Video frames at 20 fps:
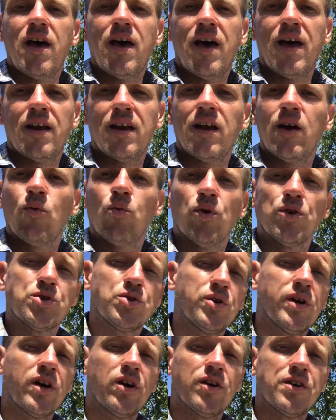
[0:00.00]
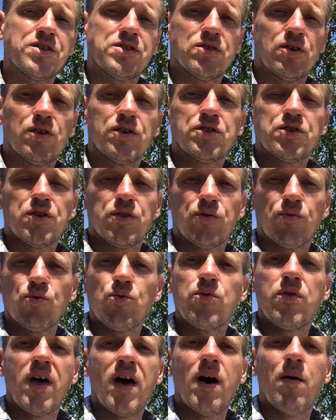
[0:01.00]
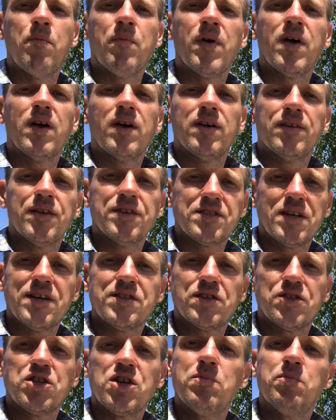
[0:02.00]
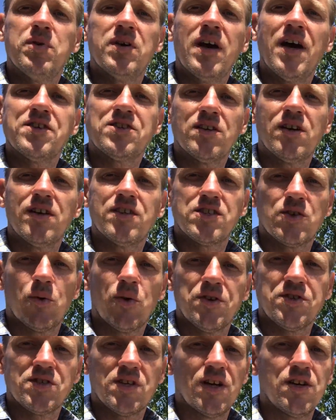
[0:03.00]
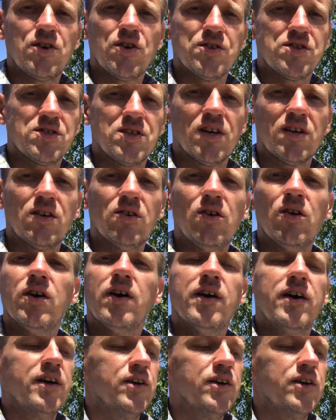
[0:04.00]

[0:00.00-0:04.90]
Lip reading: and it will trigger a search through them. This has a GPS in it, so it'll send your signal.